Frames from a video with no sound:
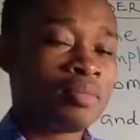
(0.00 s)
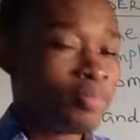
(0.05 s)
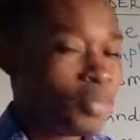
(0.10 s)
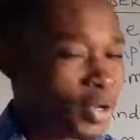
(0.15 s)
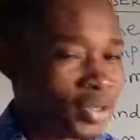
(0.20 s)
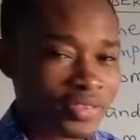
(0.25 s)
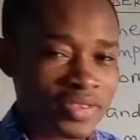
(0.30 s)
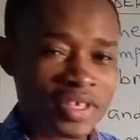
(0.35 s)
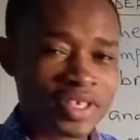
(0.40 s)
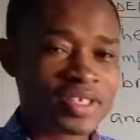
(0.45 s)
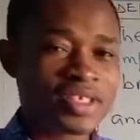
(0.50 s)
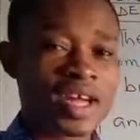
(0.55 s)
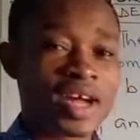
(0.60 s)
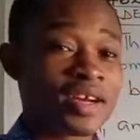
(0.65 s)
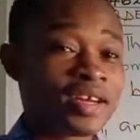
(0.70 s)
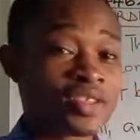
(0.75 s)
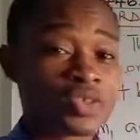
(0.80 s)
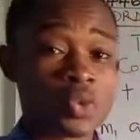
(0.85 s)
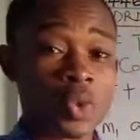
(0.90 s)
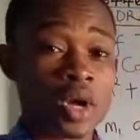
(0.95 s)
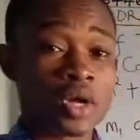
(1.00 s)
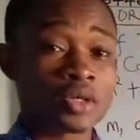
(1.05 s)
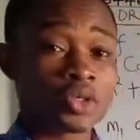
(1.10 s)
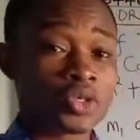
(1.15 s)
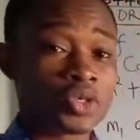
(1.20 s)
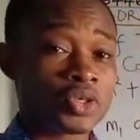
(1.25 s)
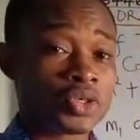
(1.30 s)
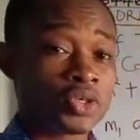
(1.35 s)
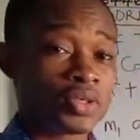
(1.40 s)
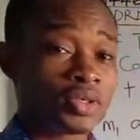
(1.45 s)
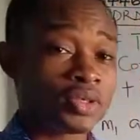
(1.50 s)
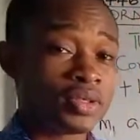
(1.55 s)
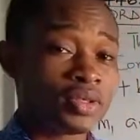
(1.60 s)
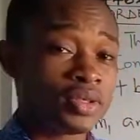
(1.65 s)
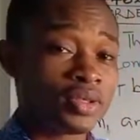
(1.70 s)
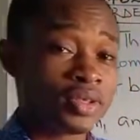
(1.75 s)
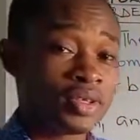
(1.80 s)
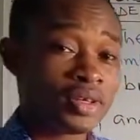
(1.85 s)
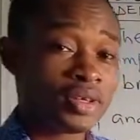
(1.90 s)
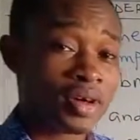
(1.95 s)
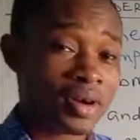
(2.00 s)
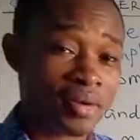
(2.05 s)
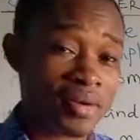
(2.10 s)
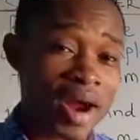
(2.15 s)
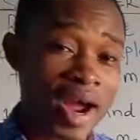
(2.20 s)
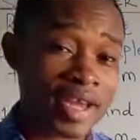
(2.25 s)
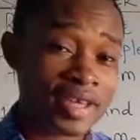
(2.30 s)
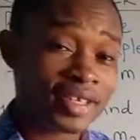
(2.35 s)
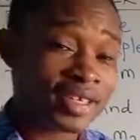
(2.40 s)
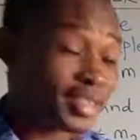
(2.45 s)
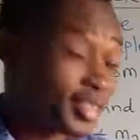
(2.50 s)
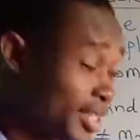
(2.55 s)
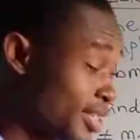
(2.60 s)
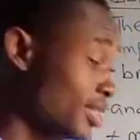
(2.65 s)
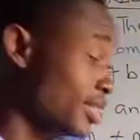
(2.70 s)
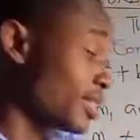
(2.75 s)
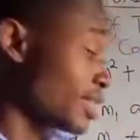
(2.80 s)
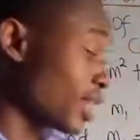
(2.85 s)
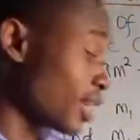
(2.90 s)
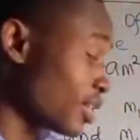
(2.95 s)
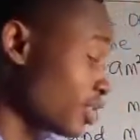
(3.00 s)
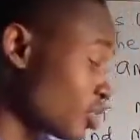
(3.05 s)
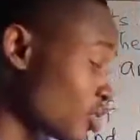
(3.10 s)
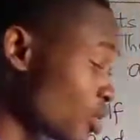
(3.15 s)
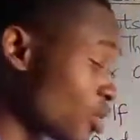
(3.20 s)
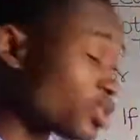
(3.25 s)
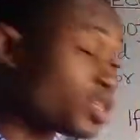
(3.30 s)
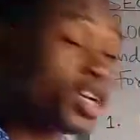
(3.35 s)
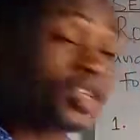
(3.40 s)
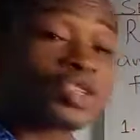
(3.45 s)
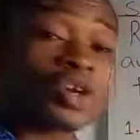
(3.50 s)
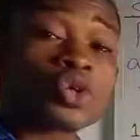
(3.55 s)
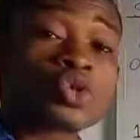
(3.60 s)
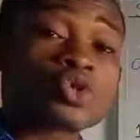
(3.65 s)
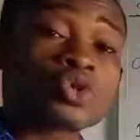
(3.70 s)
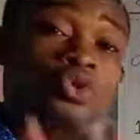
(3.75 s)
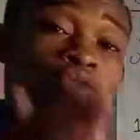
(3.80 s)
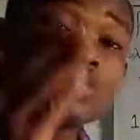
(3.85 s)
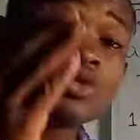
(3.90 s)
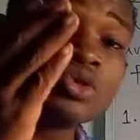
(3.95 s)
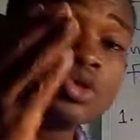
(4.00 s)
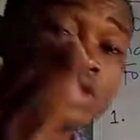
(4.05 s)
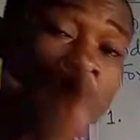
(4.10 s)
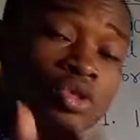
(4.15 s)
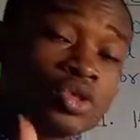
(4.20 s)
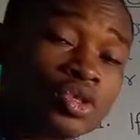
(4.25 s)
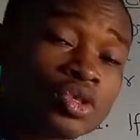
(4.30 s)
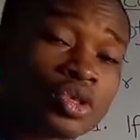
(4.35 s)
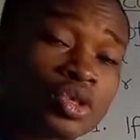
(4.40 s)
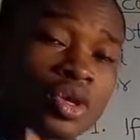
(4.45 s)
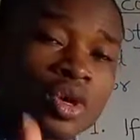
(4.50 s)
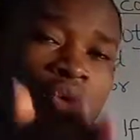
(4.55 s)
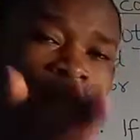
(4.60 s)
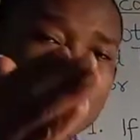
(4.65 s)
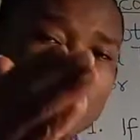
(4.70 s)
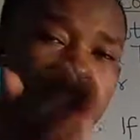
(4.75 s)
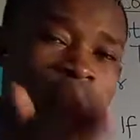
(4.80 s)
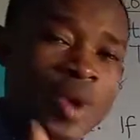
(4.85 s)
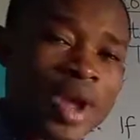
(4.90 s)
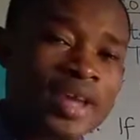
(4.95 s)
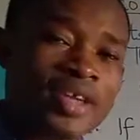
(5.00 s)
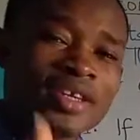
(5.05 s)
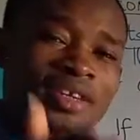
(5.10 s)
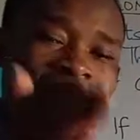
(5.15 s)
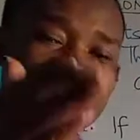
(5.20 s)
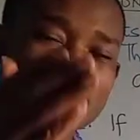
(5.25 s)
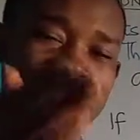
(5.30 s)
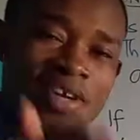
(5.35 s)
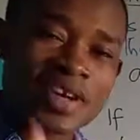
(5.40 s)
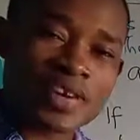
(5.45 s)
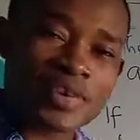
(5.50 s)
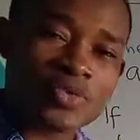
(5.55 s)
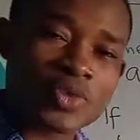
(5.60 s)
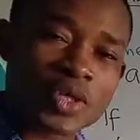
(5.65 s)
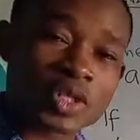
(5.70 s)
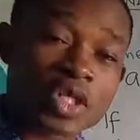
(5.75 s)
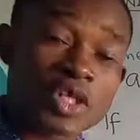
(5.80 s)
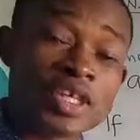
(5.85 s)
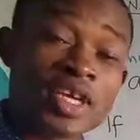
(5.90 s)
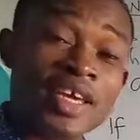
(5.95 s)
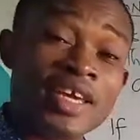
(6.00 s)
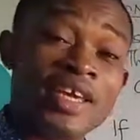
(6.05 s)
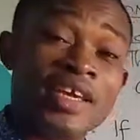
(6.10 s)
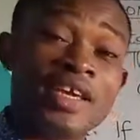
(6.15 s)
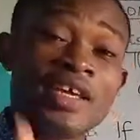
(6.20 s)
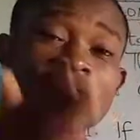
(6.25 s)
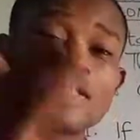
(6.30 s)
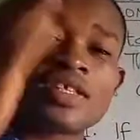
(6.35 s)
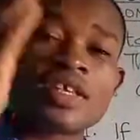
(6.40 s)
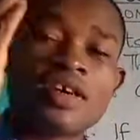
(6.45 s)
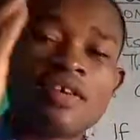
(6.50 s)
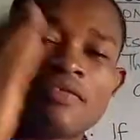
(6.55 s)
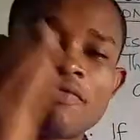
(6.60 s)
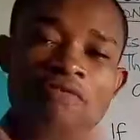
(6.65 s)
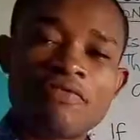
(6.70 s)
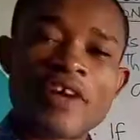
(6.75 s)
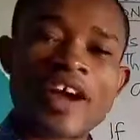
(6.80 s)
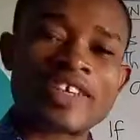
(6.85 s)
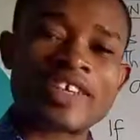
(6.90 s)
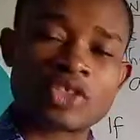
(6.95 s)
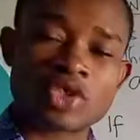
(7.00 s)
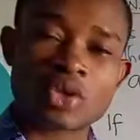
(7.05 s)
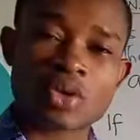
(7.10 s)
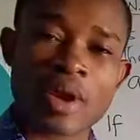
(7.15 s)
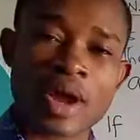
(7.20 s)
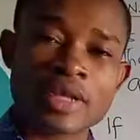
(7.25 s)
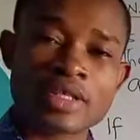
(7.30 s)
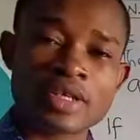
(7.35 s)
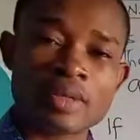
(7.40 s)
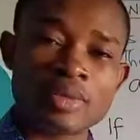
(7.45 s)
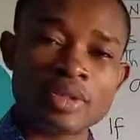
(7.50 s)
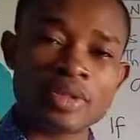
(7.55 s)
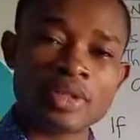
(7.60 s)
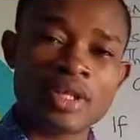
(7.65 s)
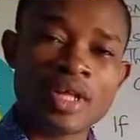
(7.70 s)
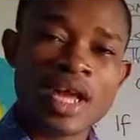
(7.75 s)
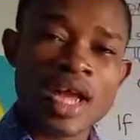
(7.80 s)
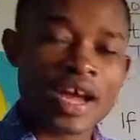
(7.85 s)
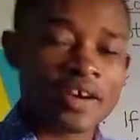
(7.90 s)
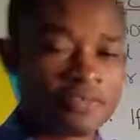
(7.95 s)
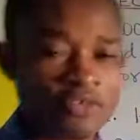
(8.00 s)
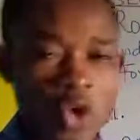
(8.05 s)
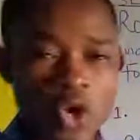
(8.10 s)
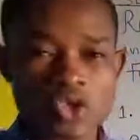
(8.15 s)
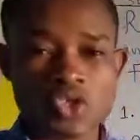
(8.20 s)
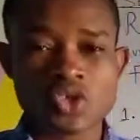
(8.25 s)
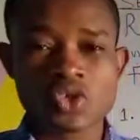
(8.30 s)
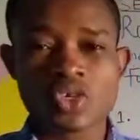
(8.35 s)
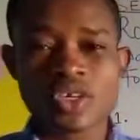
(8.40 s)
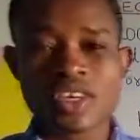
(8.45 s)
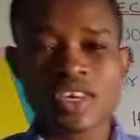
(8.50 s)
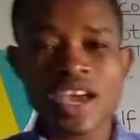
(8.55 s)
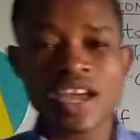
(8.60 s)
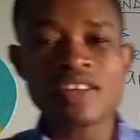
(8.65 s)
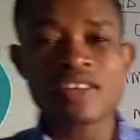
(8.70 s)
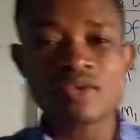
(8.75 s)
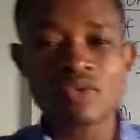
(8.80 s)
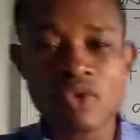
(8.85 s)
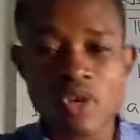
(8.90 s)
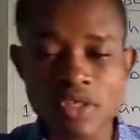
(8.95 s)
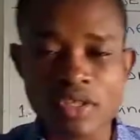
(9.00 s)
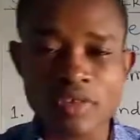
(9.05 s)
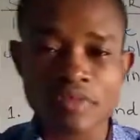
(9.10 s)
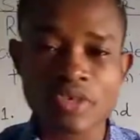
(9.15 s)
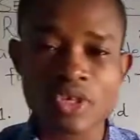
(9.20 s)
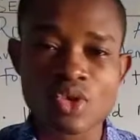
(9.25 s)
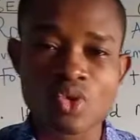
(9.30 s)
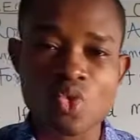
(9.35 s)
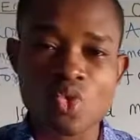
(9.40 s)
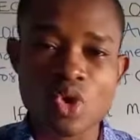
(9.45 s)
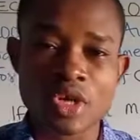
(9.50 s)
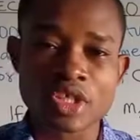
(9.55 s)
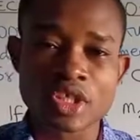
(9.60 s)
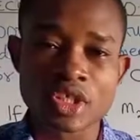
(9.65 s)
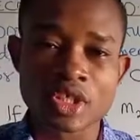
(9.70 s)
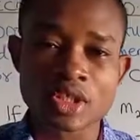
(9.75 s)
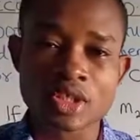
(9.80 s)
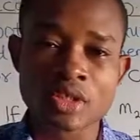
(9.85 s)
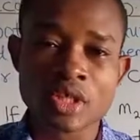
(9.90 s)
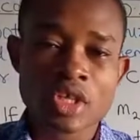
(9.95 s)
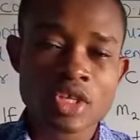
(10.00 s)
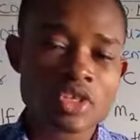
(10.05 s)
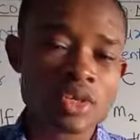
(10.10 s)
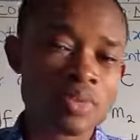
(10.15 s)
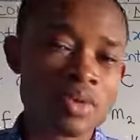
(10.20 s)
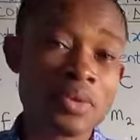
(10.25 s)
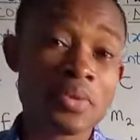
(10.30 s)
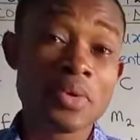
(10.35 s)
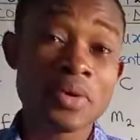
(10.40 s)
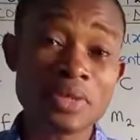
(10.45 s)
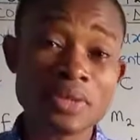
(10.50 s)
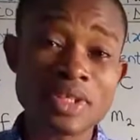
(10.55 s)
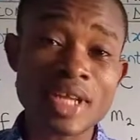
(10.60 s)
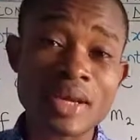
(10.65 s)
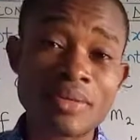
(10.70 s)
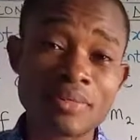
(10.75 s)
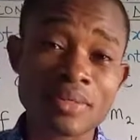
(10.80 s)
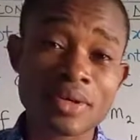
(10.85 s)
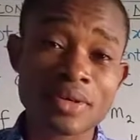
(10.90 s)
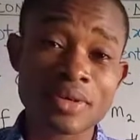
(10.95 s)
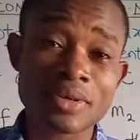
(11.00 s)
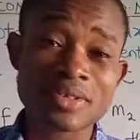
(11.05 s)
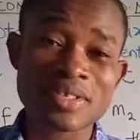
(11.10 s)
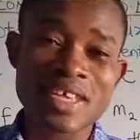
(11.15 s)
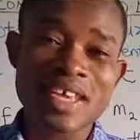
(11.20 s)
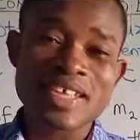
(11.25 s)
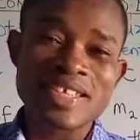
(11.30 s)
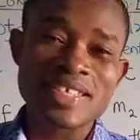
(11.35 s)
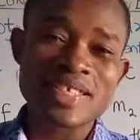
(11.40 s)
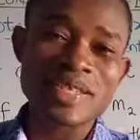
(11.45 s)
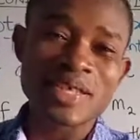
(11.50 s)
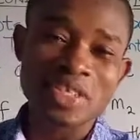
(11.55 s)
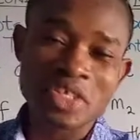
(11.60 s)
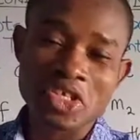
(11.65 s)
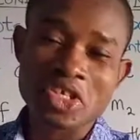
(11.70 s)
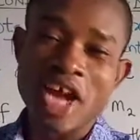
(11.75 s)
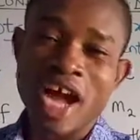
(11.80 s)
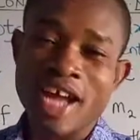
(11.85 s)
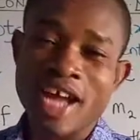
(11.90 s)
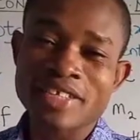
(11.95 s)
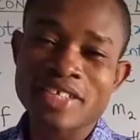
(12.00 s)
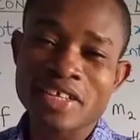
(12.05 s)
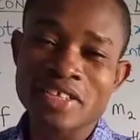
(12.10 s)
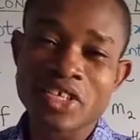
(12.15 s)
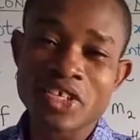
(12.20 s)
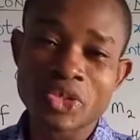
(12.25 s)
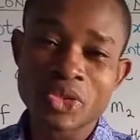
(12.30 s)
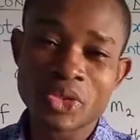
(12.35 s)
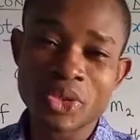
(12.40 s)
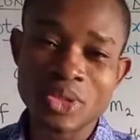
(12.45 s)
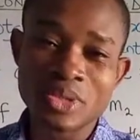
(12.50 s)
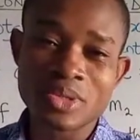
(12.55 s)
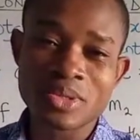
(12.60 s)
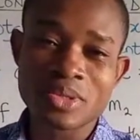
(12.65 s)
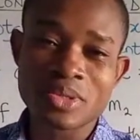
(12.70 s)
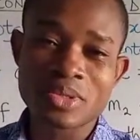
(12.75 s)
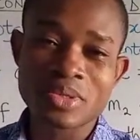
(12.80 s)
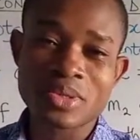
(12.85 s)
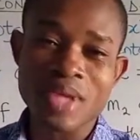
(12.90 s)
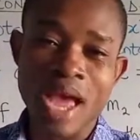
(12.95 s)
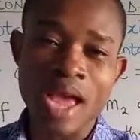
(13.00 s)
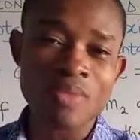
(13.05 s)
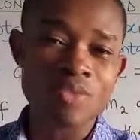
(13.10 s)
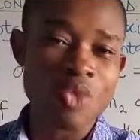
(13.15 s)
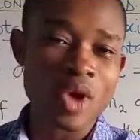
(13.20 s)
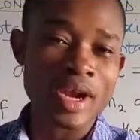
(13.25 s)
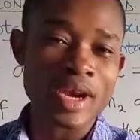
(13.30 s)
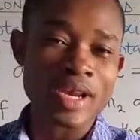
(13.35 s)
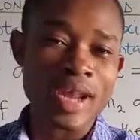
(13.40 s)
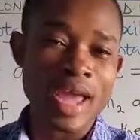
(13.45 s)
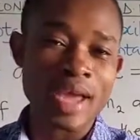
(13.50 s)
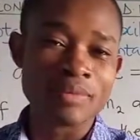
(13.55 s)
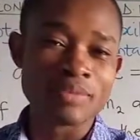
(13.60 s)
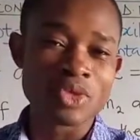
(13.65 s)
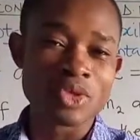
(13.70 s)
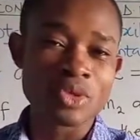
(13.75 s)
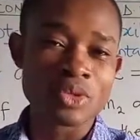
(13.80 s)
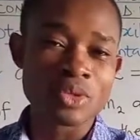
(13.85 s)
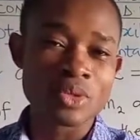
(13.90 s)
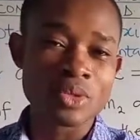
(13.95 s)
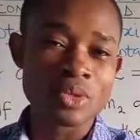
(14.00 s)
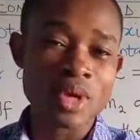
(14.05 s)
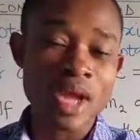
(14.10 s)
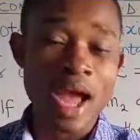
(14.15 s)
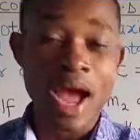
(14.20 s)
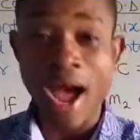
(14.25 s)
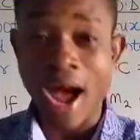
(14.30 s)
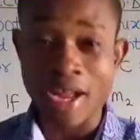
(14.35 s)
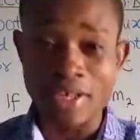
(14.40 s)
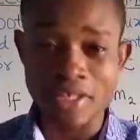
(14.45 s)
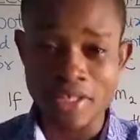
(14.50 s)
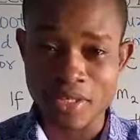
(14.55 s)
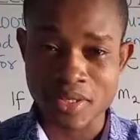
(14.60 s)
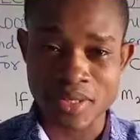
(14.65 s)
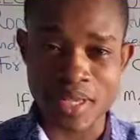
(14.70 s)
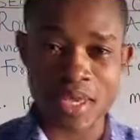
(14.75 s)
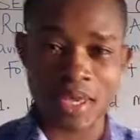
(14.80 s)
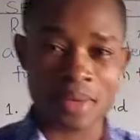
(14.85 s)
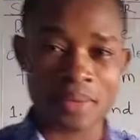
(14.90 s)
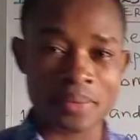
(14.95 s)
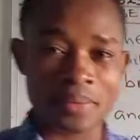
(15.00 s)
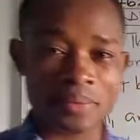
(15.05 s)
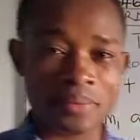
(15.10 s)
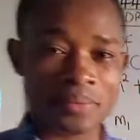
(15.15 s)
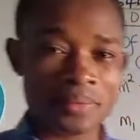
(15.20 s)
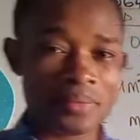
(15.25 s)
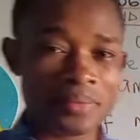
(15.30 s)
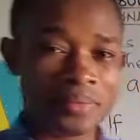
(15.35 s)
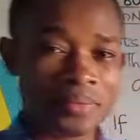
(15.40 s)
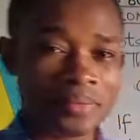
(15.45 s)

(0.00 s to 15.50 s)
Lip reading: Put this down as well too. Alright, this second solution is also used when the auxiliary equation is factorizable. And of course, you get the root of the equation to be real numbers such that the roots m1 and m2 are the same.